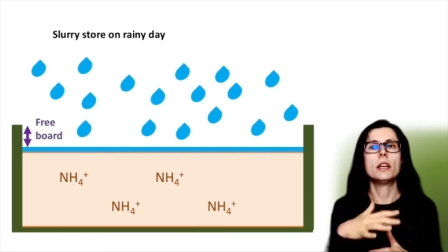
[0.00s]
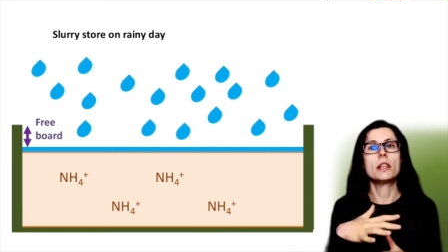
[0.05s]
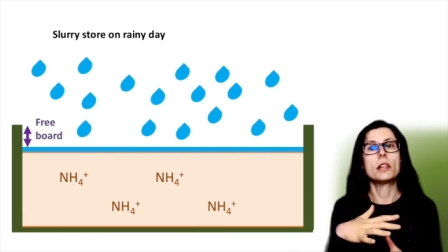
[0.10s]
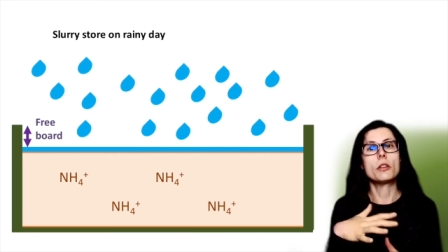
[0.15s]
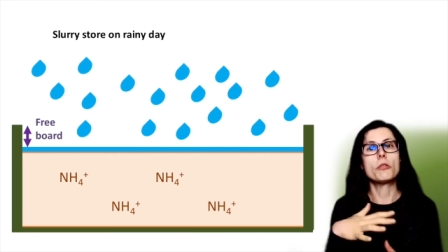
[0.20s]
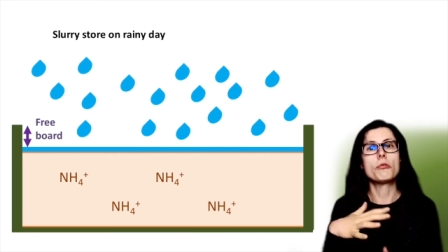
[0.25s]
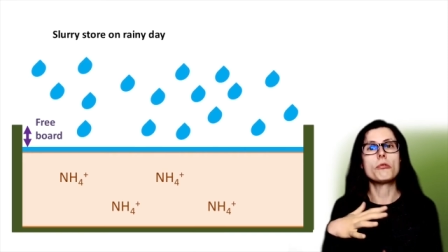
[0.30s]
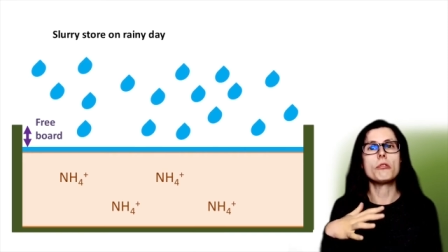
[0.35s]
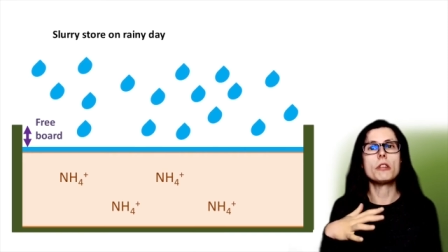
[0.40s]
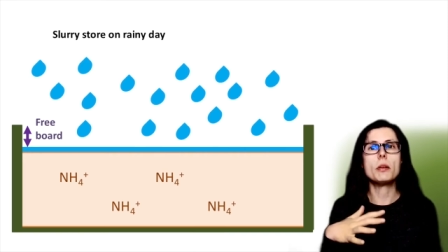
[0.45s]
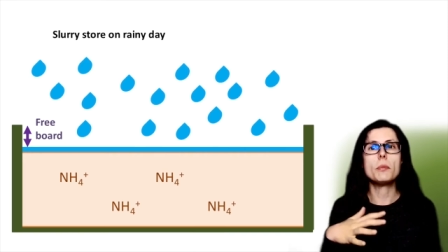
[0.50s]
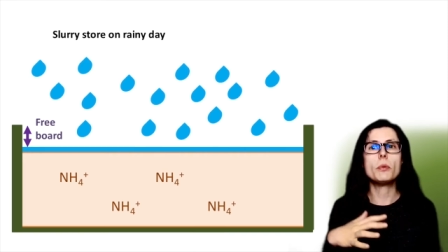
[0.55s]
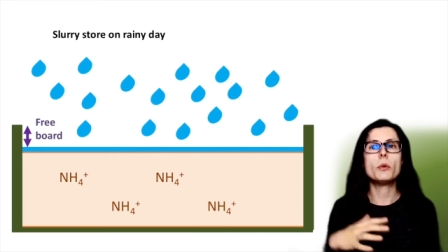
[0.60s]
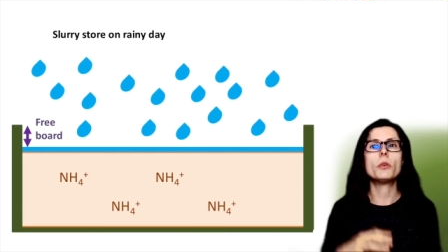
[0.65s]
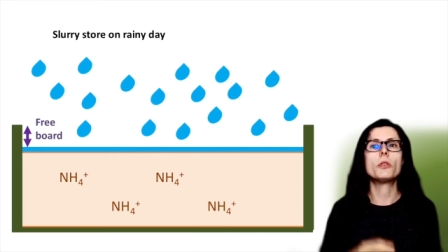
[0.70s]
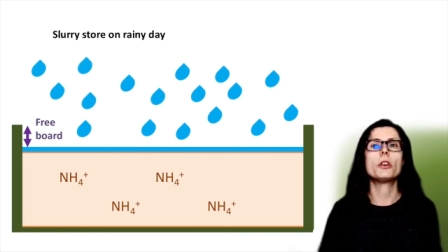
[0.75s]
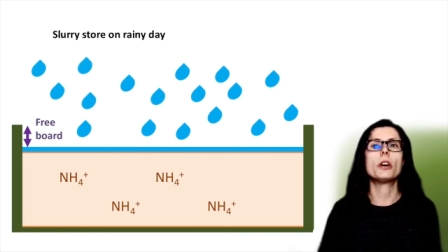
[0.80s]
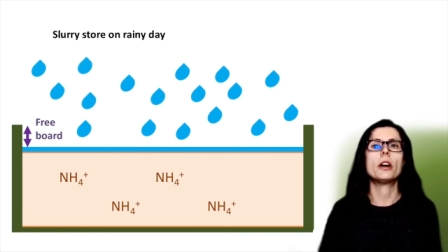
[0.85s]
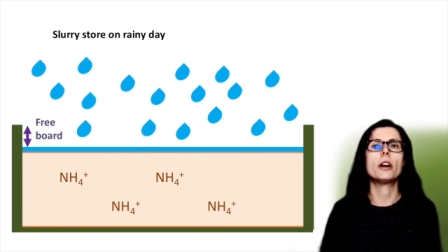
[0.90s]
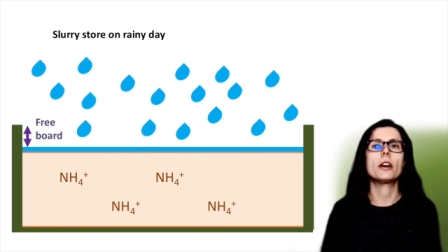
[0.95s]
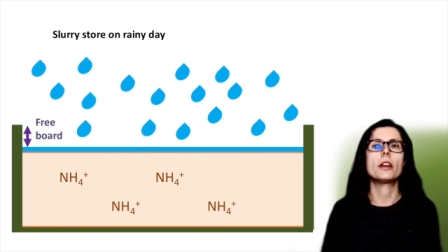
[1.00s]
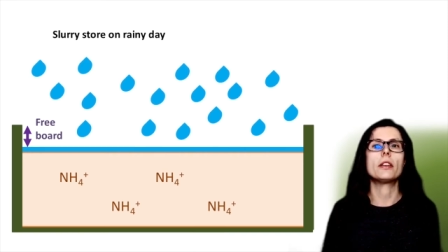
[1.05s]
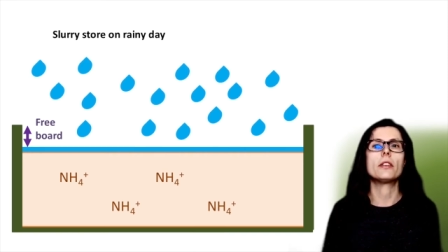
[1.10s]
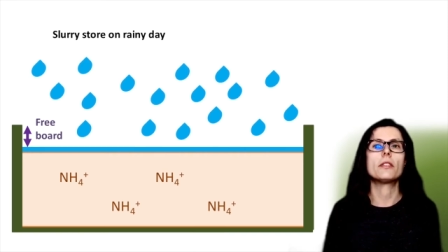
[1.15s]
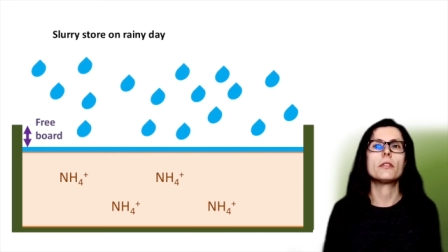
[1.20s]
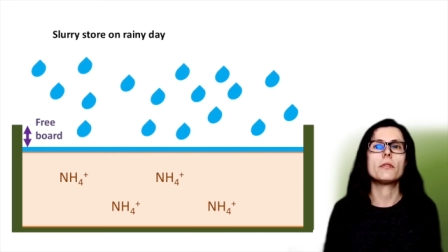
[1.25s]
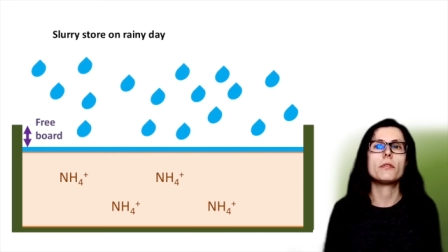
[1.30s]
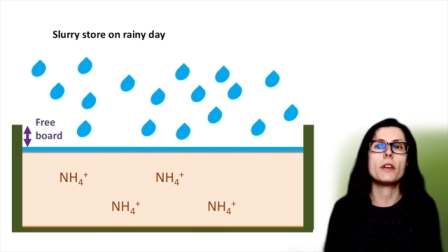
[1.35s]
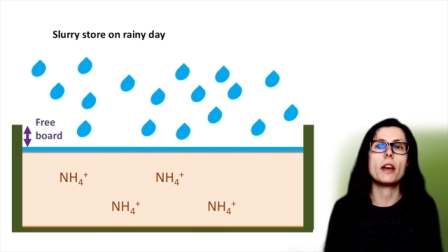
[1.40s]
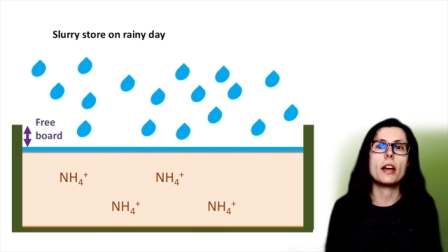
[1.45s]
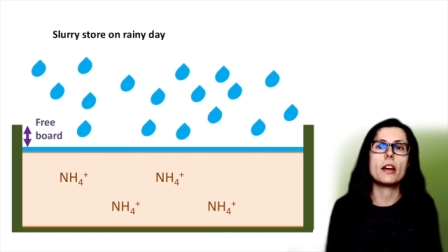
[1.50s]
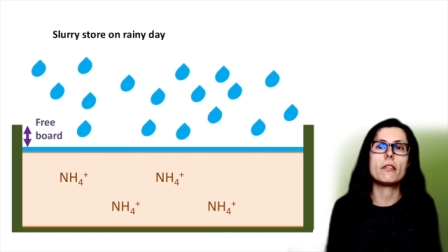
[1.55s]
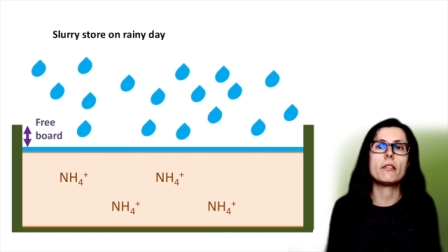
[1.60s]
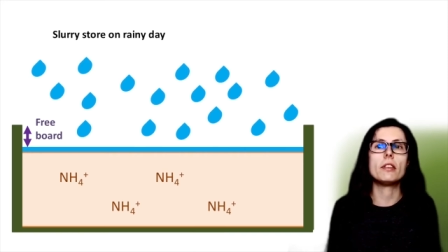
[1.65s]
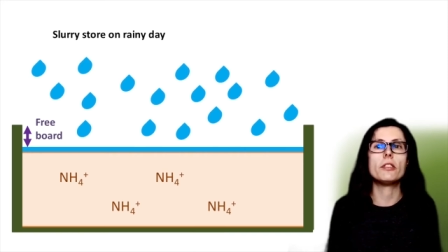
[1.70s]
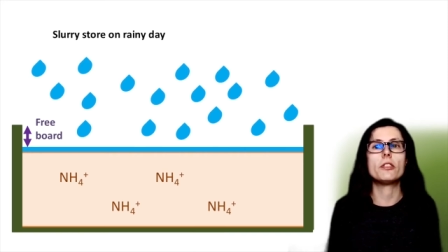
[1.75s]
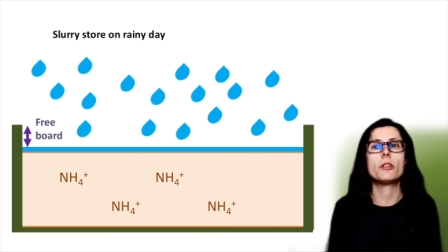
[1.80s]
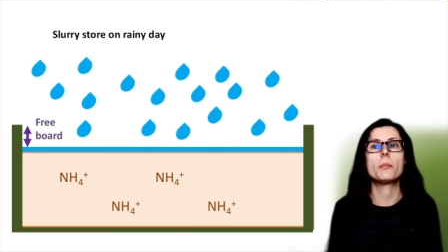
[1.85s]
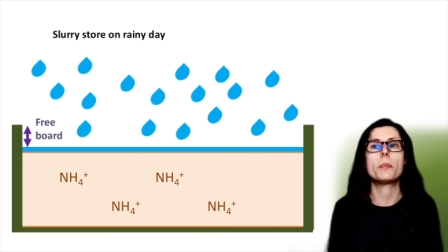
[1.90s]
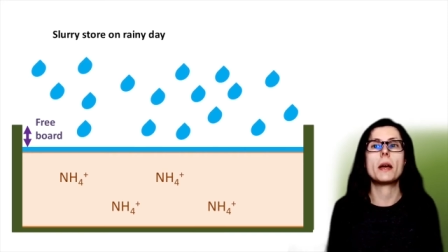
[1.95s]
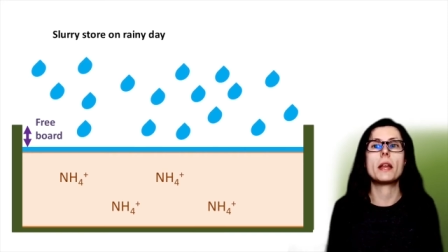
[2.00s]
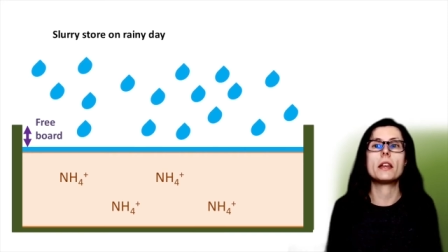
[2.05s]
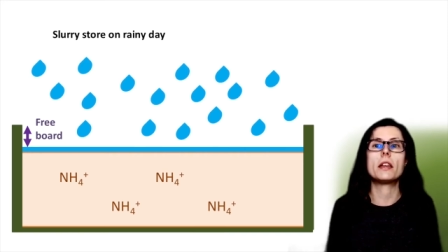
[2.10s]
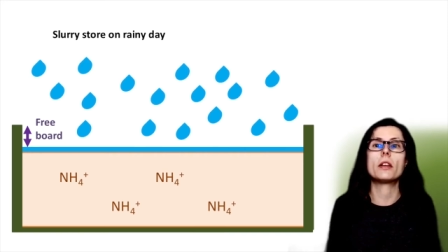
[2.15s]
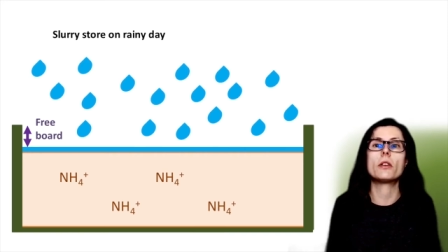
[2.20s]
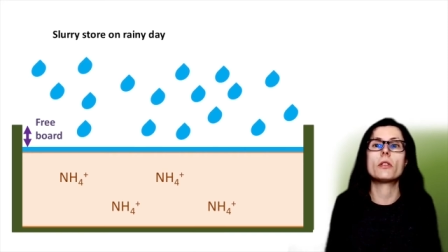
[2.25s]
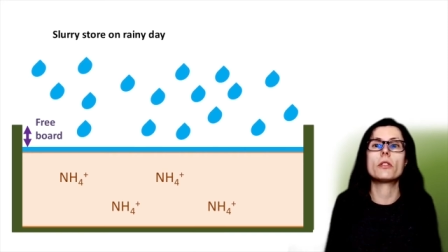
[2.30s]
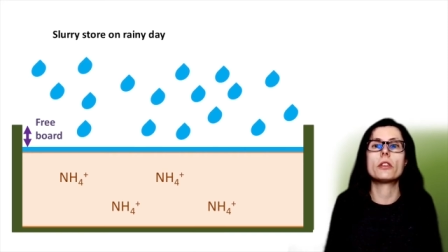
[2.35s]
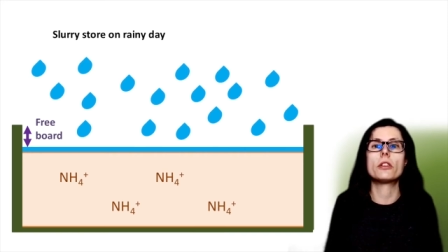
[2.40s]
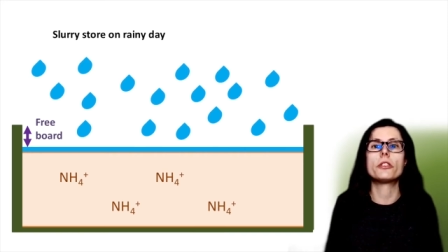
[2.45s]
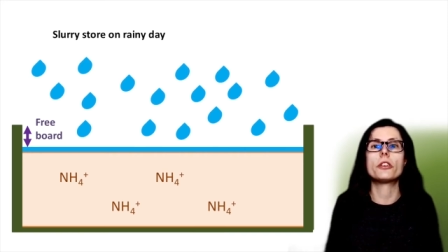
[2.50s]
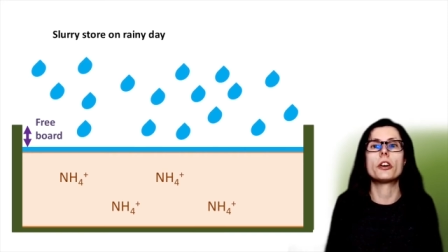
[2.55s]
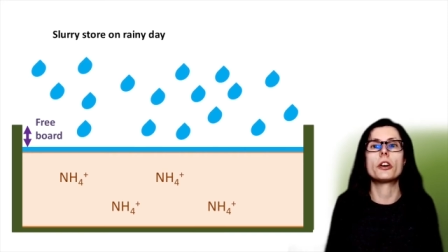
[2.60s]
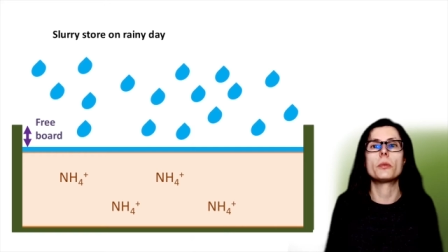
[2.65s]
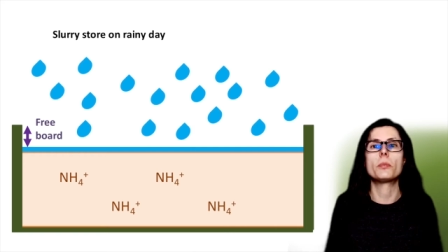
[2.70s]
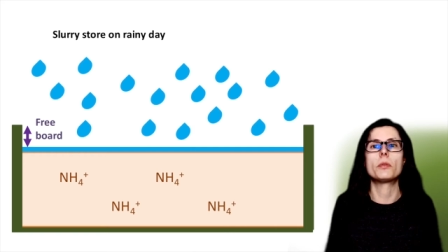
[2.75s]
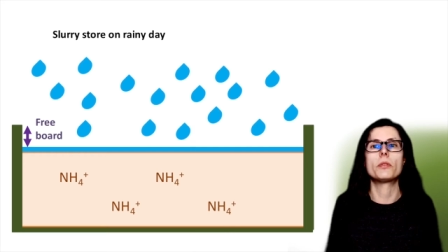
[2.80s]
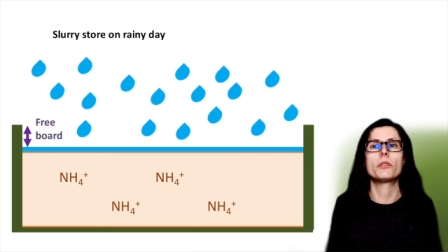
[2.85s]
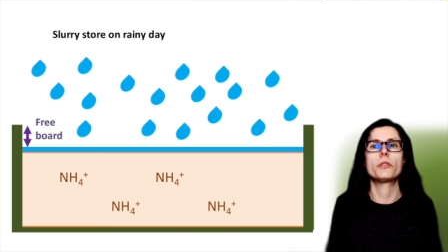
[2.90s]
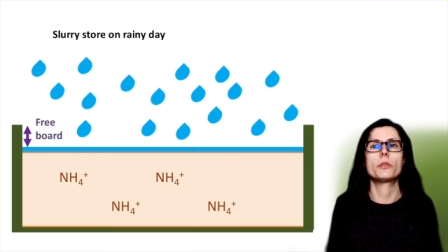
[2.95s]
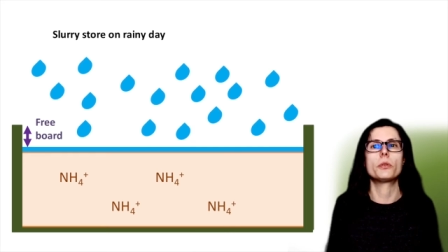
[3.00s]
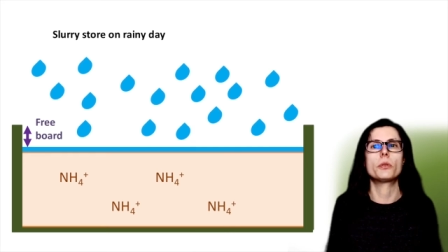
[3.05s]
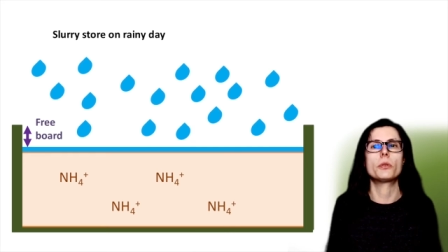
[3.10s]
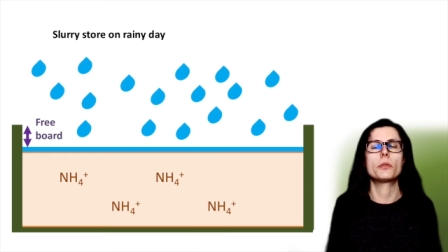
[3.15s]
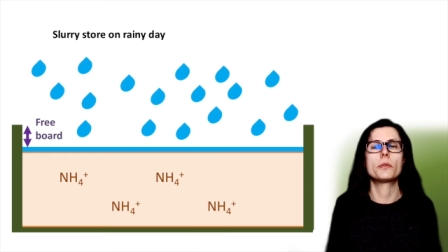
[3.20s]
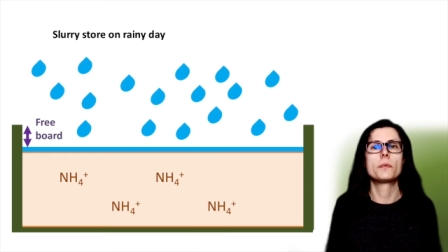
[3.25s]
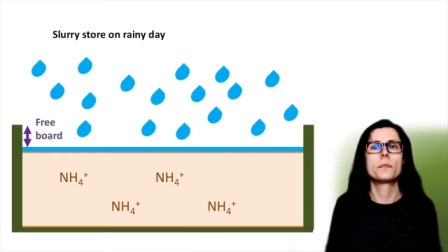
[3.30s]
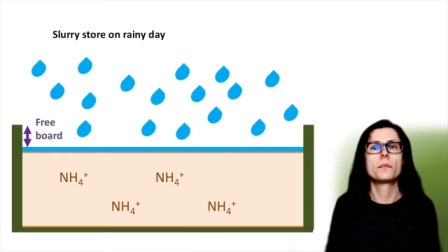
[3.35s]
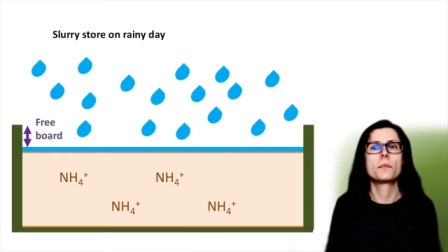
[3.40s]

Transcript: The freeboard height varies depending on the type of store.